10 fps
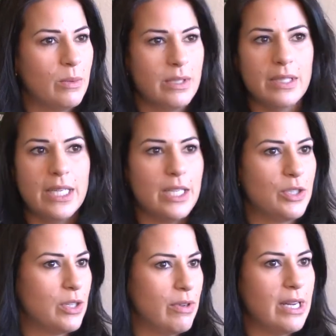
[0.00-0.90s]
was in the
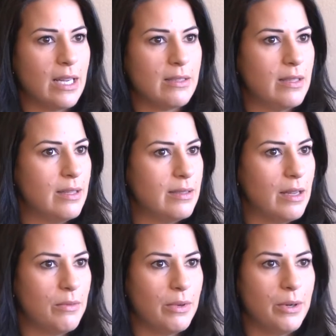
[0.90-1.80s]
kitchen right next to the
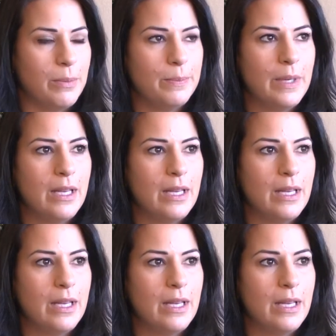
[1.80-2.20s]
sunroom.